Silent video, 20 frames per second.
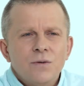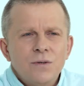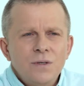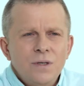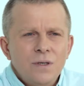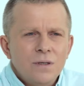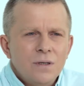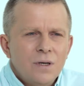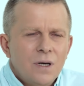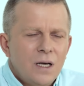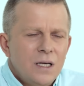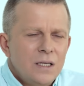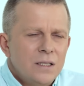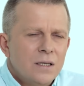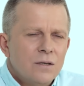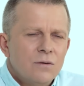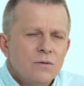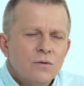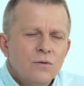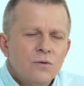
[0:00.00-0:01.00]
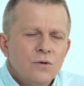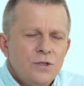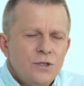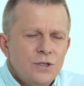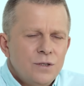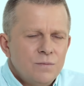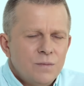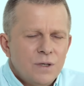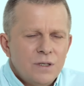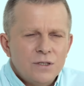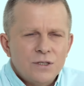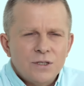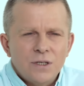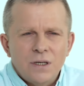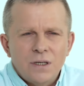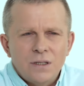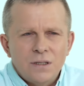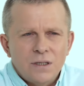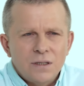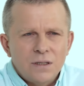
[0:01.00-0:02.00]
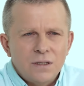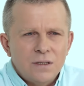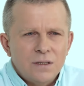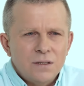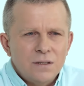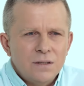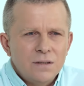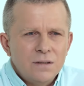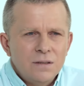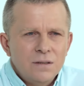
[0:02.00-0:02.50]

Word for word: and this is an exceptionally great reward,